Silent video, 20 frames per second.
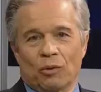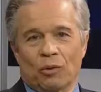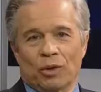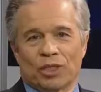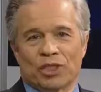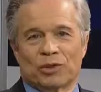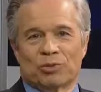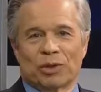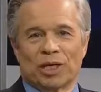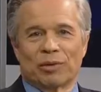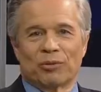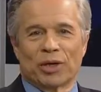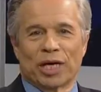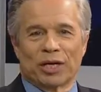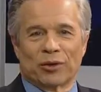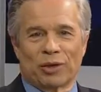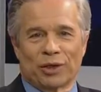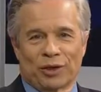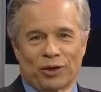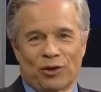With spring
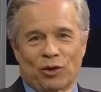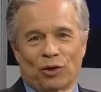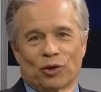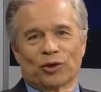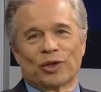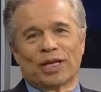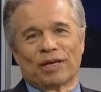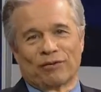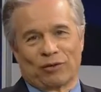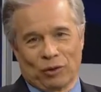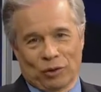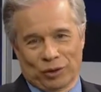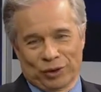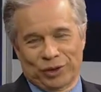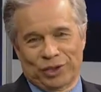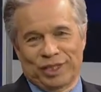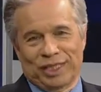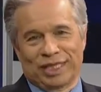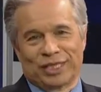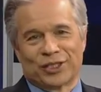break around the corner, then of
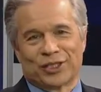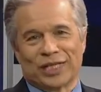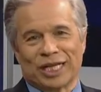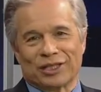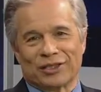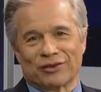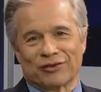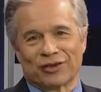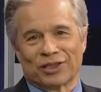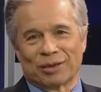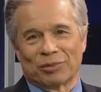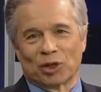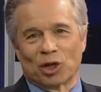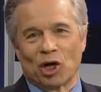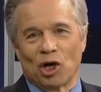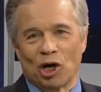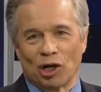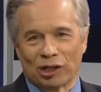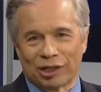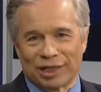course the extensive
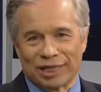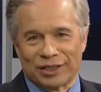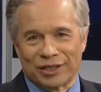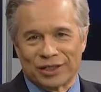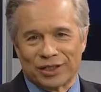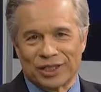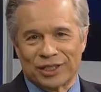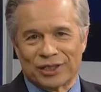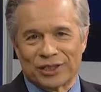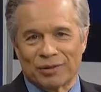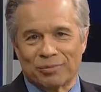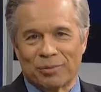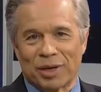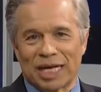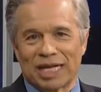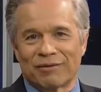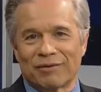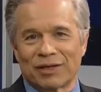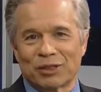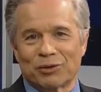summer holiday season,
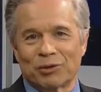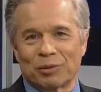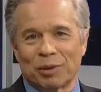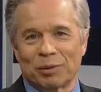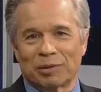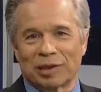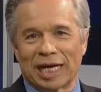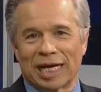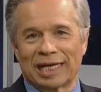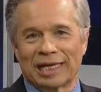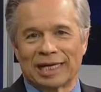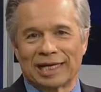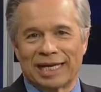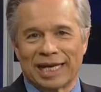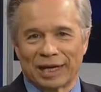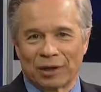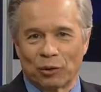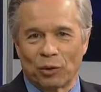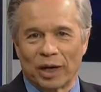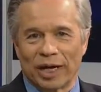many of us will be planning a
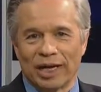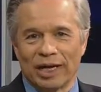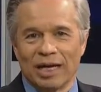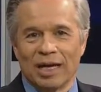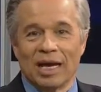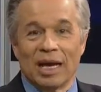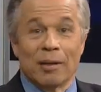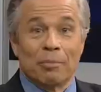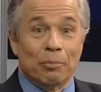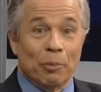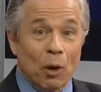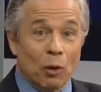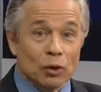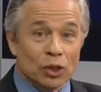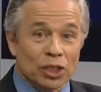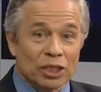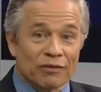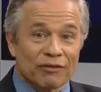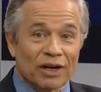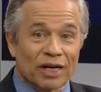getaway.
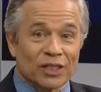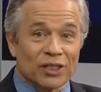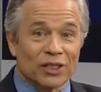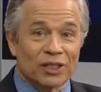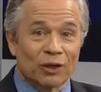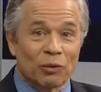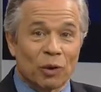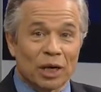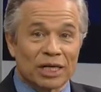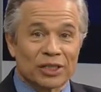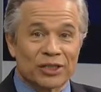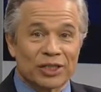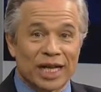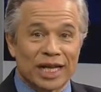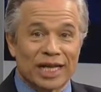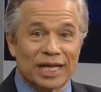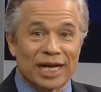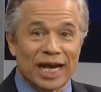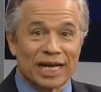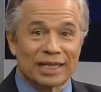Most of us still want to
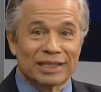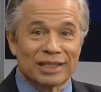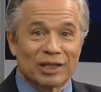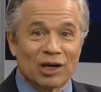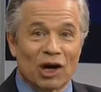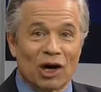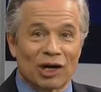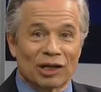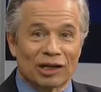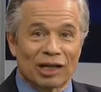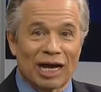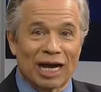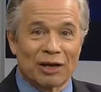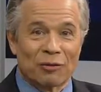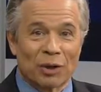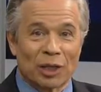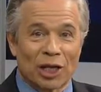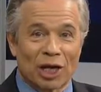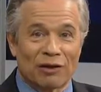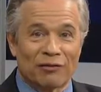stay connected
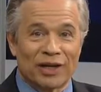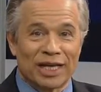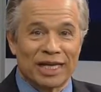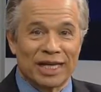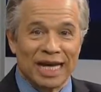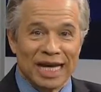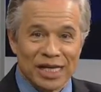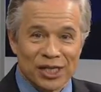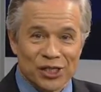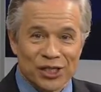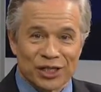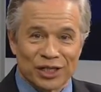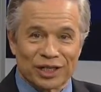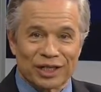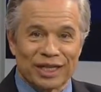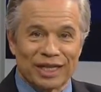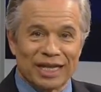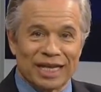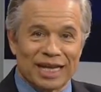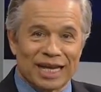online while on
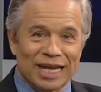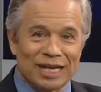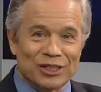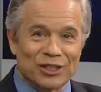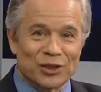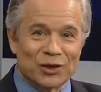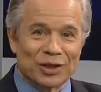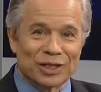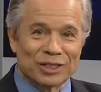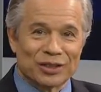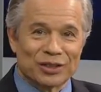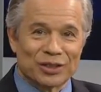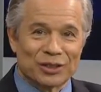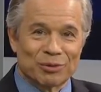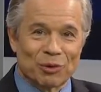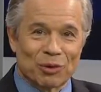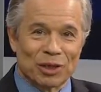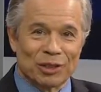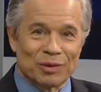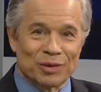vacation. And joining us
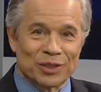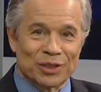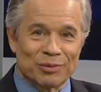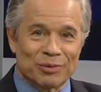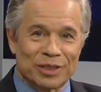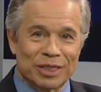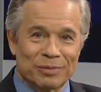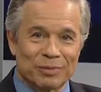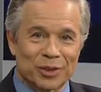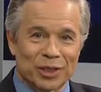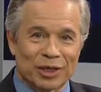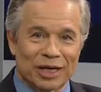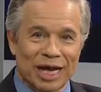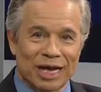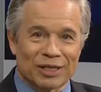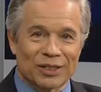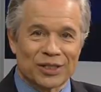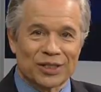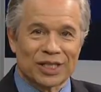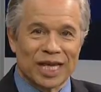this morning with some tips on
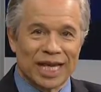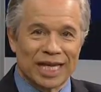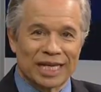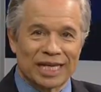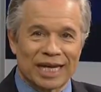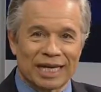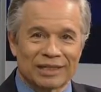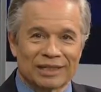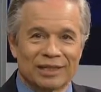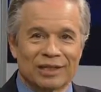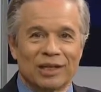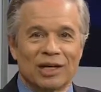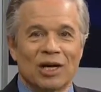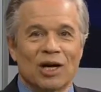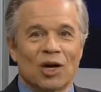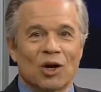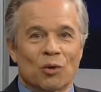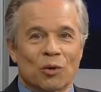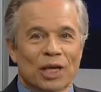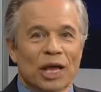how to stay connected
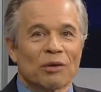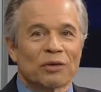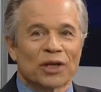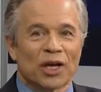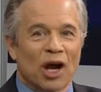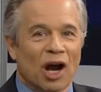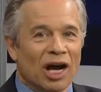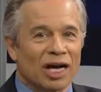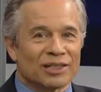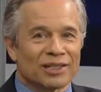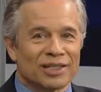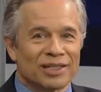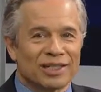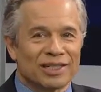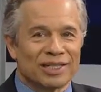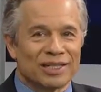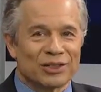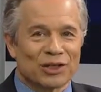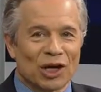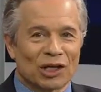without the
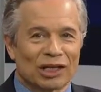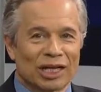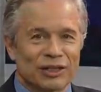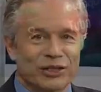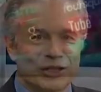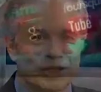cost is online